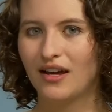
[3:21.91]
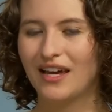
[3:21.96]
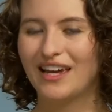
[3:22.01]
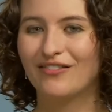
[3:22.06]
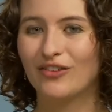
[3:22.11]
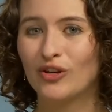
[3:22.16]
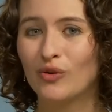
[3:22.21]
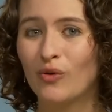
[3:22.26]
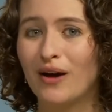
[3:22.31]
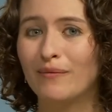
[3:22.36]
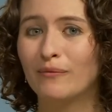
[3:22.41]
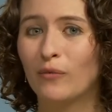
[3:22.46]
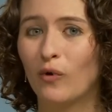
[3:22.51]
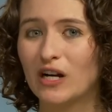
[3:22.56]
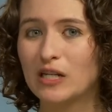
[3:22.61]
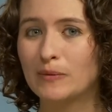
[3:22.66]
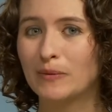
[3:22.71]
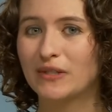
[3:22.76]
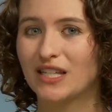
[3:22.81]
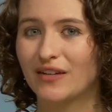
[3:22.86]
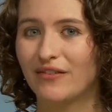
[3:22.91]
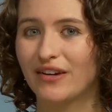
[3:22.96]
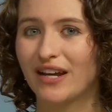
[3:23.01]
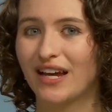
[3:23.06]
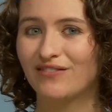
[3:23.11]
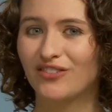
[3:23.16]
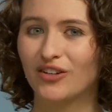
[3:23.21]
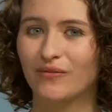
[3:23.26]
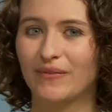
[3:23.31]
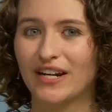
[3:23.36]
If you want more specific
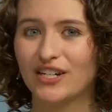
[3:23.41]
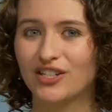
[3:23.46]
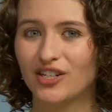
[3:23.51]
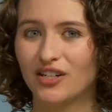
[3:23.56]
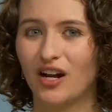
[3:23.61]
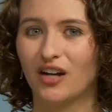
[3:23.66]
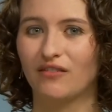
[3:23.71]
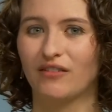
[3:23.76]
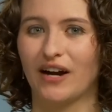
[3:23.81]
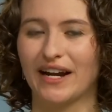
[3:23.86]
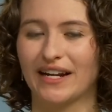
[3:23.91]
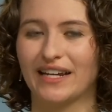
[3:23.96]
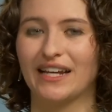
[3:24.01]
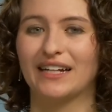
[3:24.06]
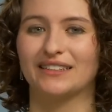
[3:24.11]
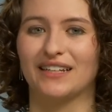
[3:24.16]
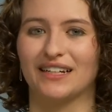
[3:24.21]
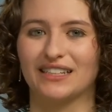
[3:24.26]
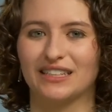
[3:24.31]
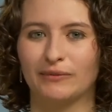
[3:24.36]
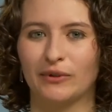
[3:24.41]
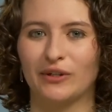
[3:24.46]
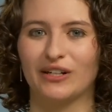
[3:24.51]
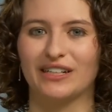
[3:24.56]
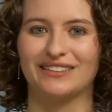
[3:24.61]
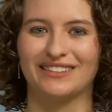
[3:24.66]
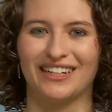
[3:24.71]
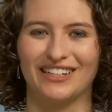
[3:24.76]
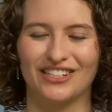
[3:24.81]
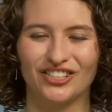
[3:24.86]
information on writing accessible
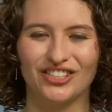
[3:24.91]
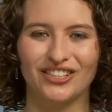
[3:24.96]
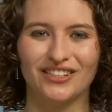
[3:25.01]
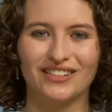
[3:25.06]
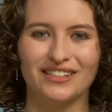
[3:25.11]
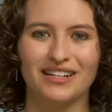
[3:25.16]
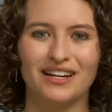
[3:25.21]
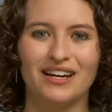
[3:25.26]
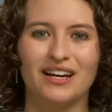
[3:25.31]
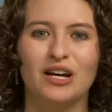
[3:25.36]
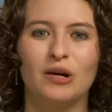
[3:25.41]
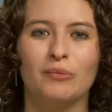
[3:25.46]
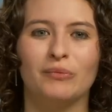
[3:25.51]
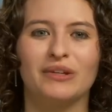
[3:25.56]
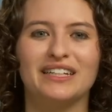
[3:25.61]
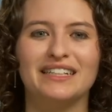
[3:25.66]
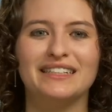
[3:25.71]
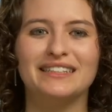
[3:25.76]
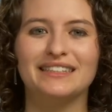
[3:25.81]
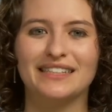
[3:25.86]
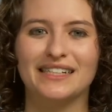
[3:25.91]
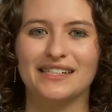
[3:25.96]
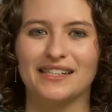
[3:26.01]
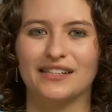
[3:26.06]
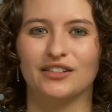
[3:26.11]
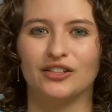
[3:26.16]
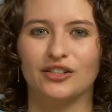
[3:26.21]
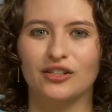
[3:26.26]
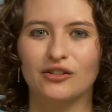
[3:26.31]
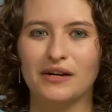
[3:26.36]
extensions, please see the
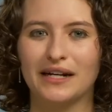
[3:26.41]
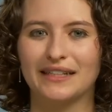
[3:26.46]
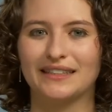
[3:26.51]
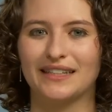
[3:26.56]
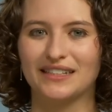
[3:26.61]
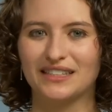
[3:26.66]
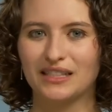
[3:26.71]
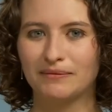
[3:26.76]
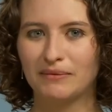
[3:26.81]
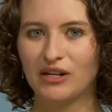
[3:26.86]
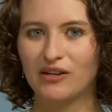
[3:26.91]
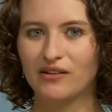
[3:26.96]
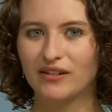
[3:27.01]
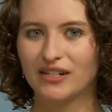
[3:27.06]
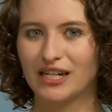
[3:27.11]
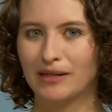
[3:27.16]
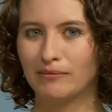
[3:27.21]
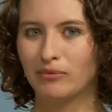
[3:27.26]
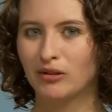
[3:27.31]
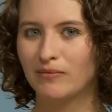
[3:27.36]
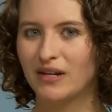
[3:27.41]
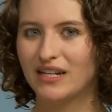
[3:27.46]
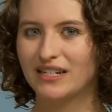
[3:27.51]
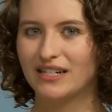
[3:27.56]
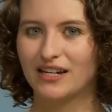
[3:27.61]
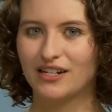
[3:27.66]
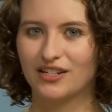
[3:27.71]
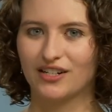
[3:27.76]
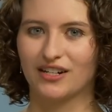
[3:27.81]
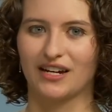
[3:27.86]
new Accessibility
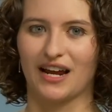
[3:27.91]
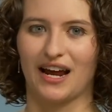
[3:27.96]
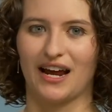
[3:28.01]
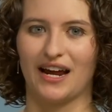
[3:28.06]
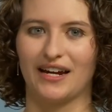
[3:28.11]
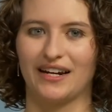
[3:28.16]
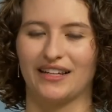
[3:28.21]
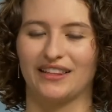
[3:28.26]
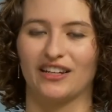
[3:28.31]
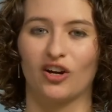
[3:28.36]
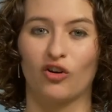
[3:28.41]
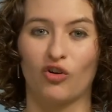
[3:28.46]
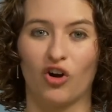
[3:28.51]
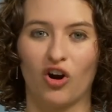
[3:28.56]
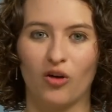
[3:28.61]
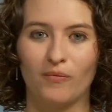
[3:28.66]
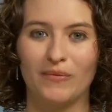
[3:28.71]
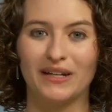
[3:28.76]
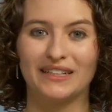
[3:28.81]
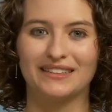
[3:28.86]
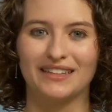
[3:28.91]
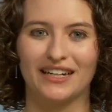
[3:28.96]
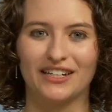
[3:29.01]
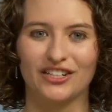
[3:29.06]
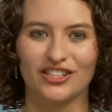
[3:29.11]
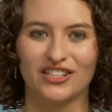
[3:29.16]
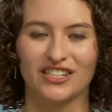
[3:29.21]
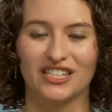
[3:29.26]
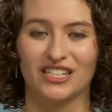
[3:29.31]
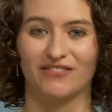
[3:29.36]
Implementation Guide in the Chrome
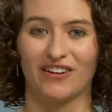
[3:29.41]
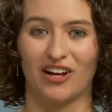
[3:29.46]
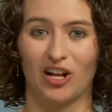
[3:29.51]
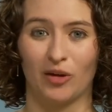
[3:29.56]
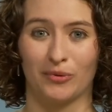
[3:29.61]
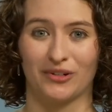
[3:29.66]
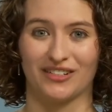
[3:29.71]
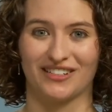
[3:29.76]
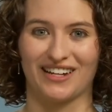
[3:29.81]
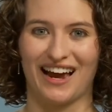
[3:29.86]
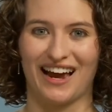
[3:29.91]
Extensions Developers